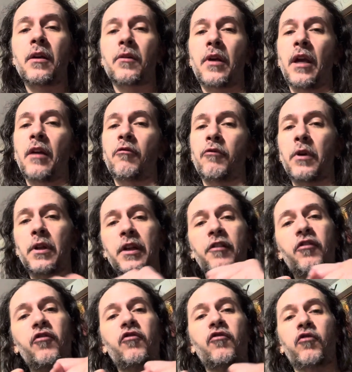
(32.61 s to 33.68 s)
Okay, really
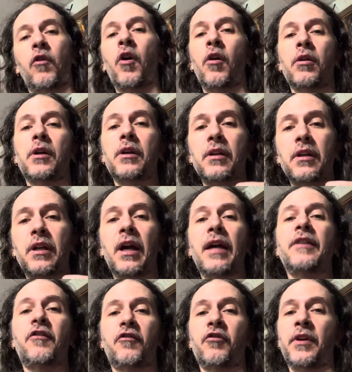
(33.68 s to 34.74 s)
strong
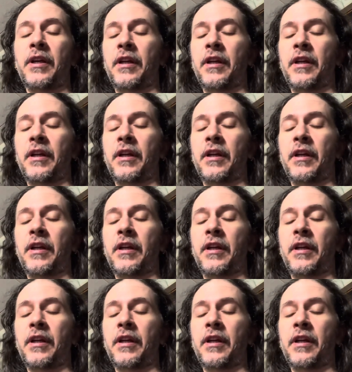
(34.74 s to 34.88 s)
kite string.